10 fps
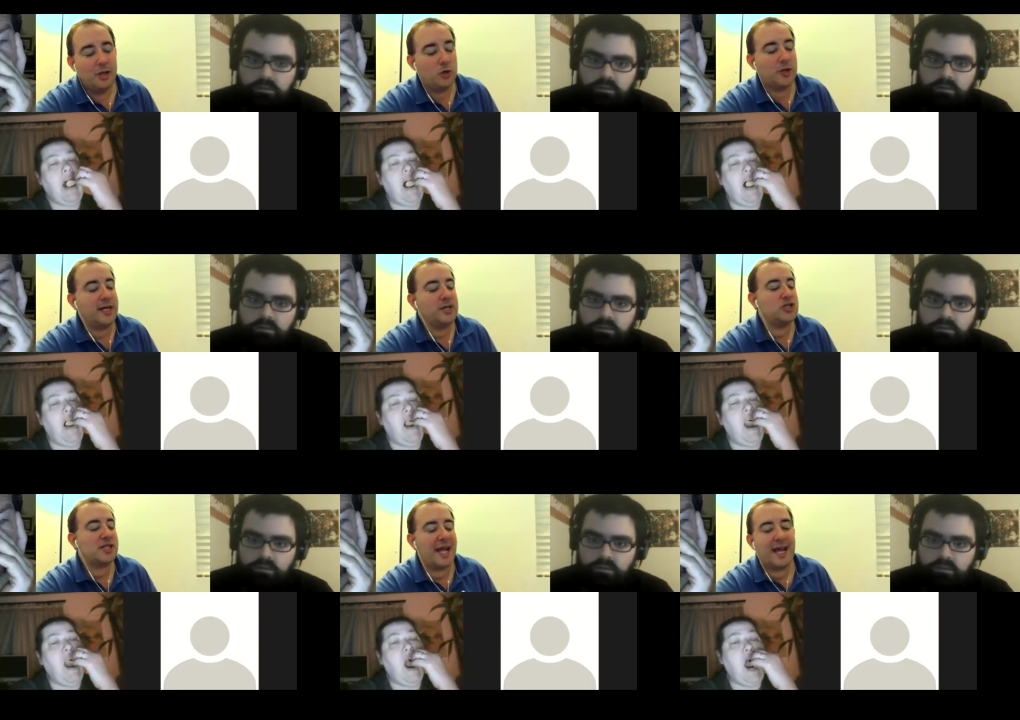Speaker 1: you can't
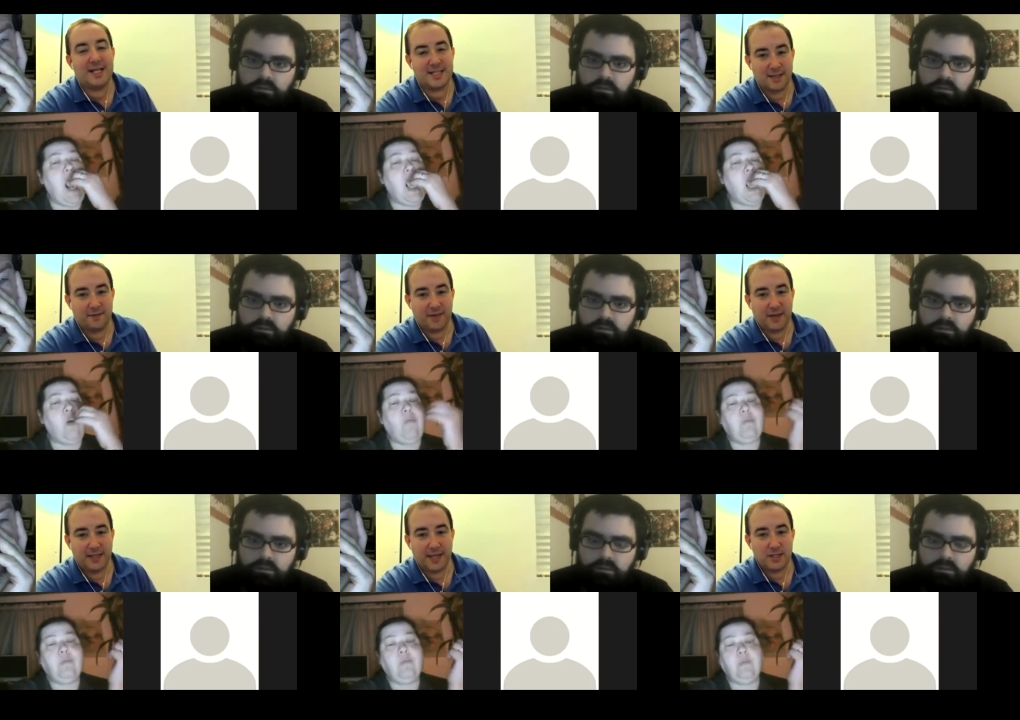just add stuff
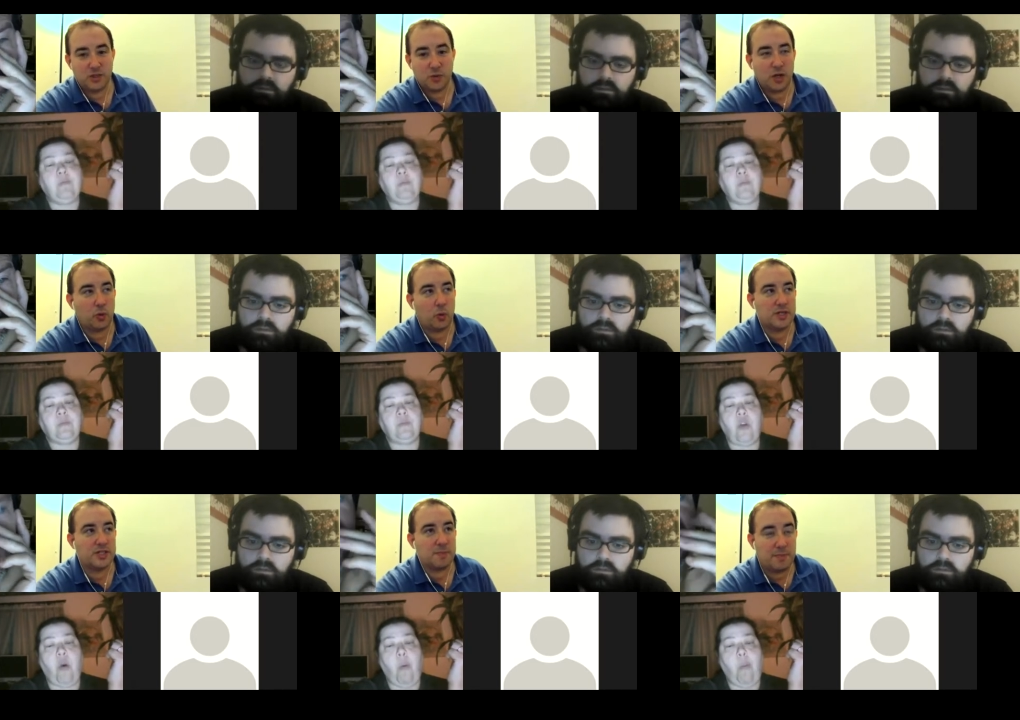like that. So in other
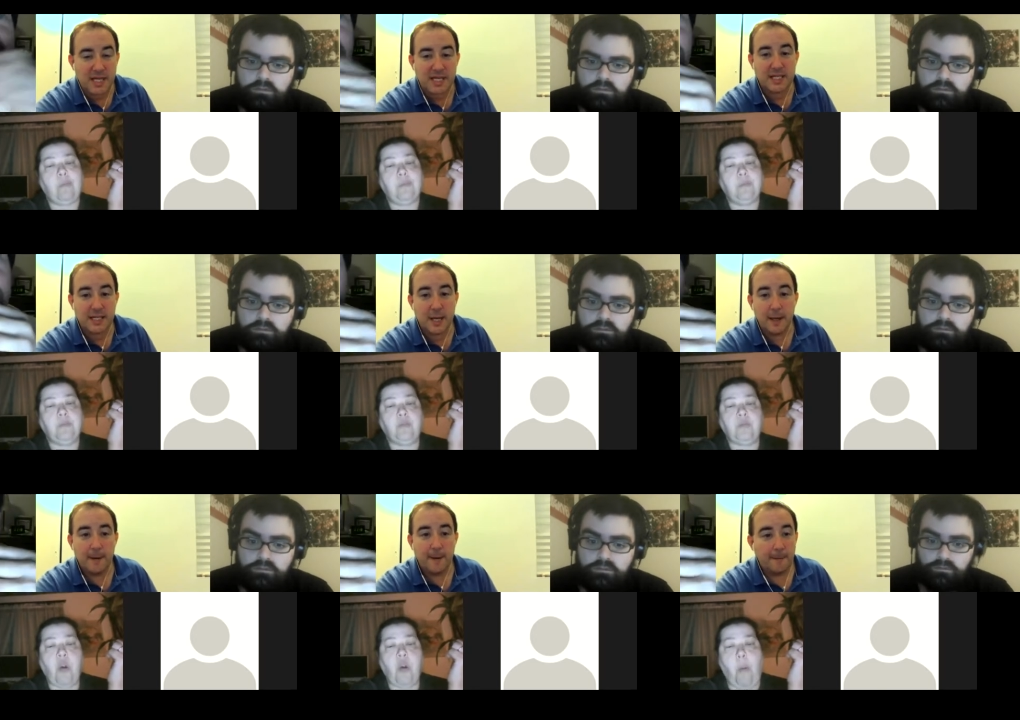words, to it me, was
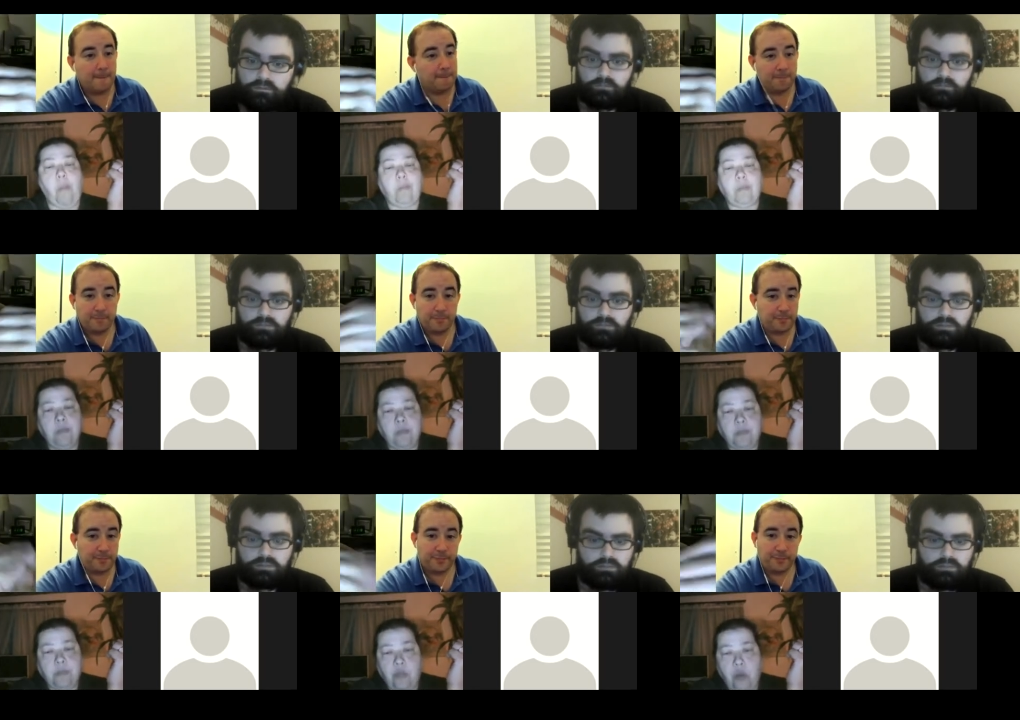probably it
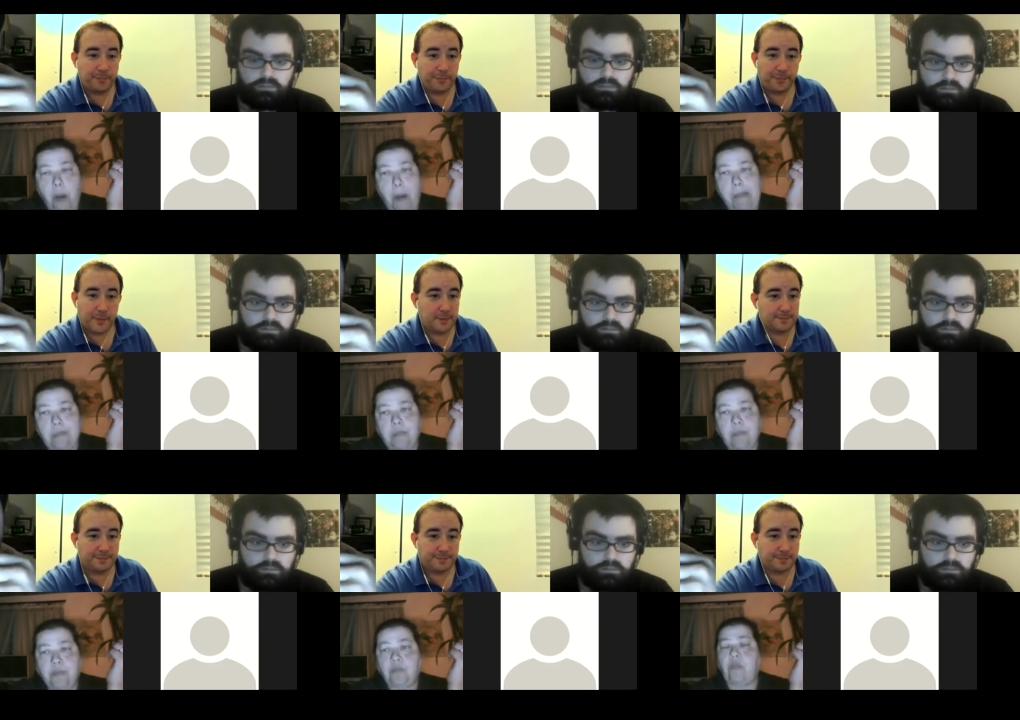was probably
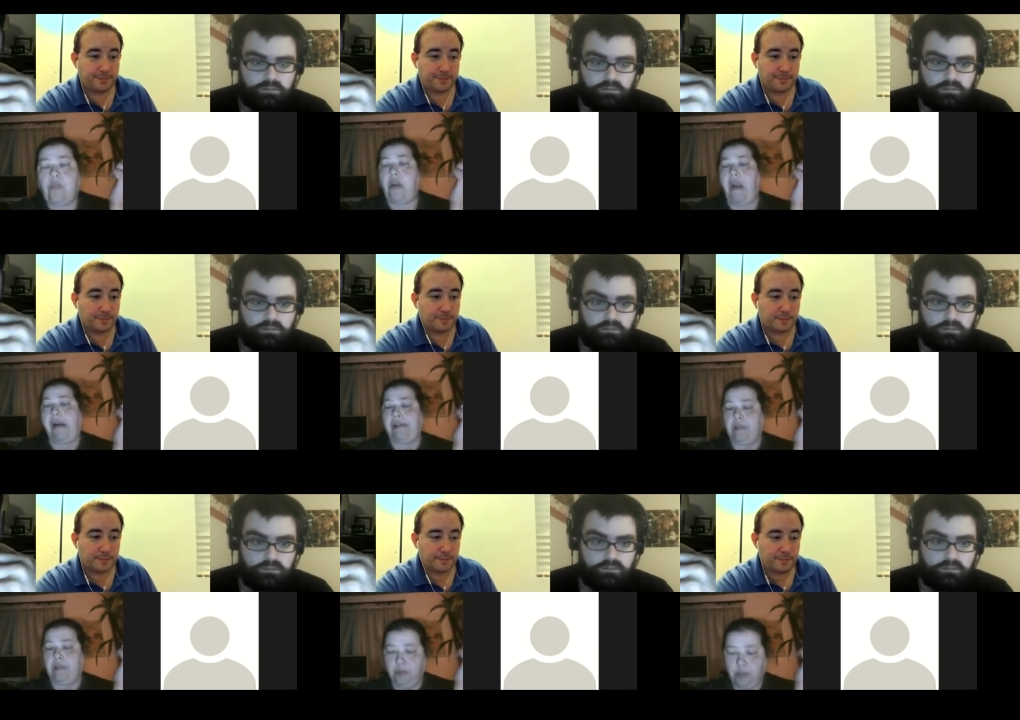footage they already
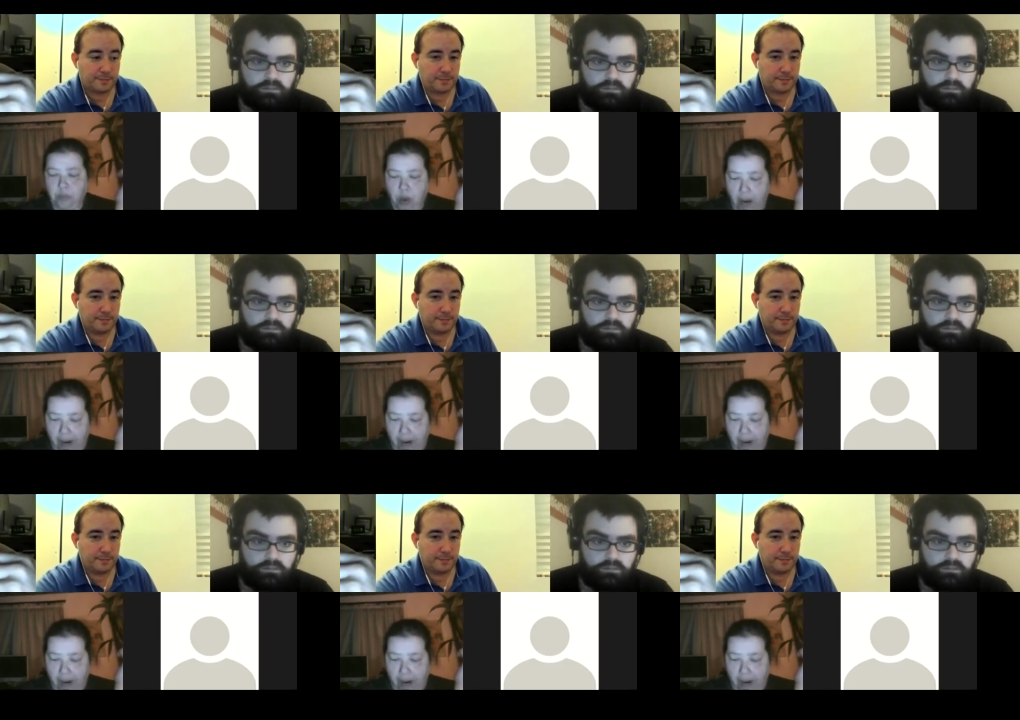had.